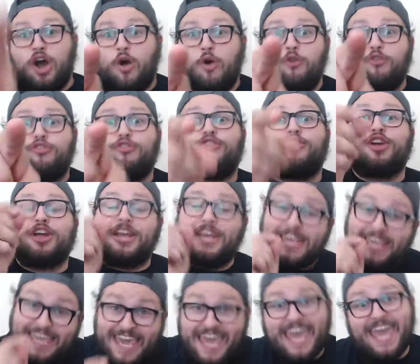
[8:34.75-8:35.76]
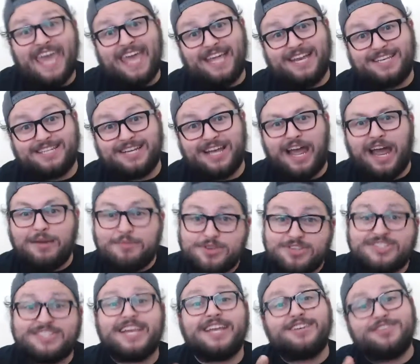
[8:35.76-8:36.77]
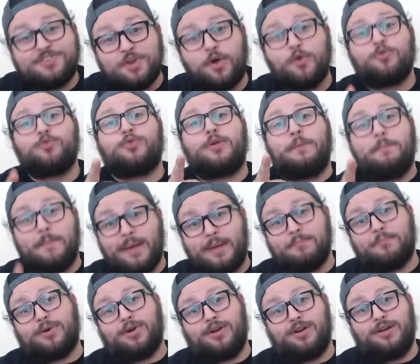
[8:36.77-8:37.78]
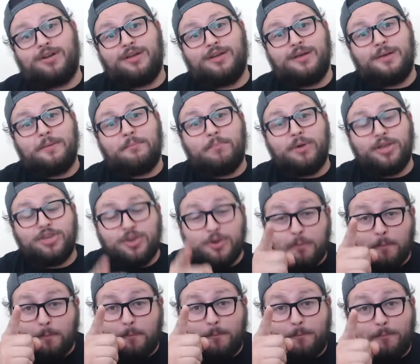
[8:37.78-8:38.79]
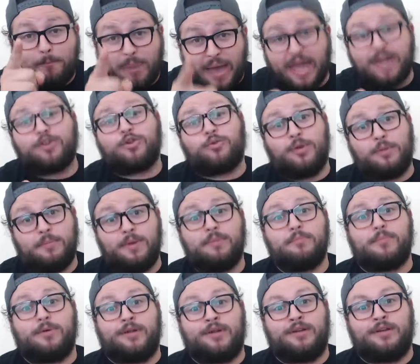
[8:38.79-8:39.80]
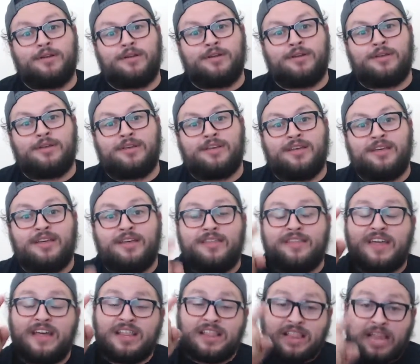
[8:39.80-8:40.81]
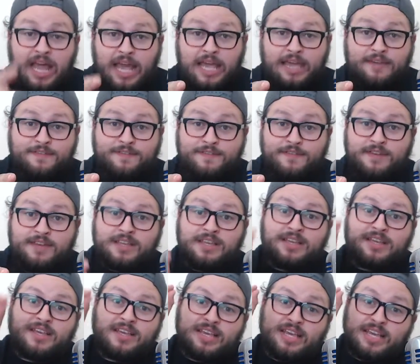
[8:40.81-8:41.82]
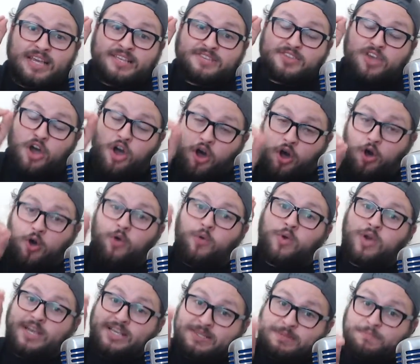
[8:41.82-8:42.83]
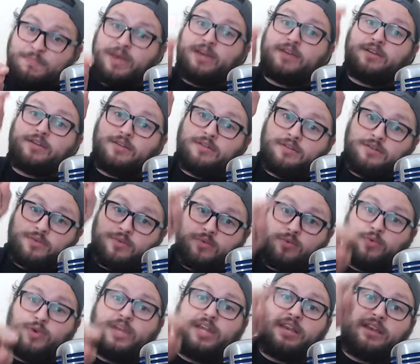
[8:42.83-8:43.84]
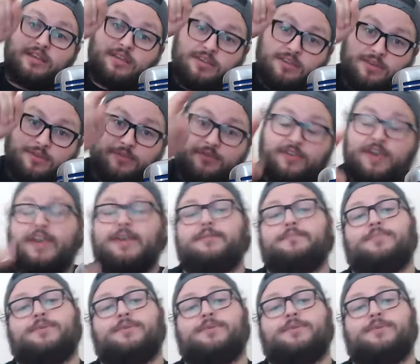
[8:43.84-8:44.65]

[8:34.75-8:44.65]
forget, I almost said don't remember, but you better remember that life is always better when you vape.